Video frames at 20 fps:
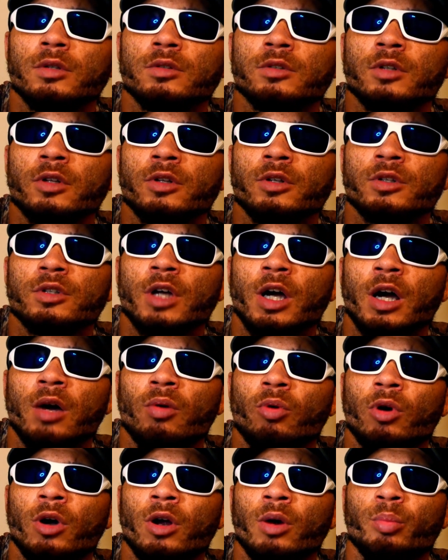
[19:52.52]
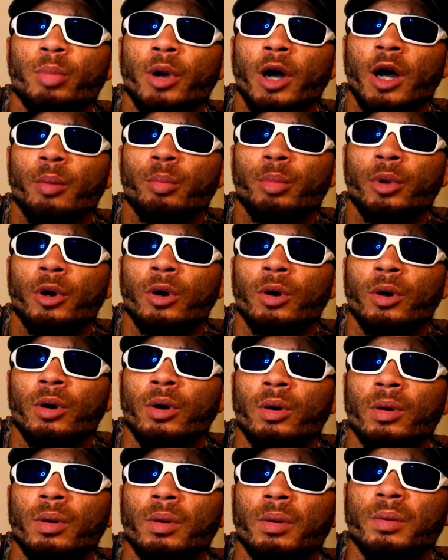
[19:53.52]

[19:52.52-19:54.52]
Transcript: Another top water Pop-R.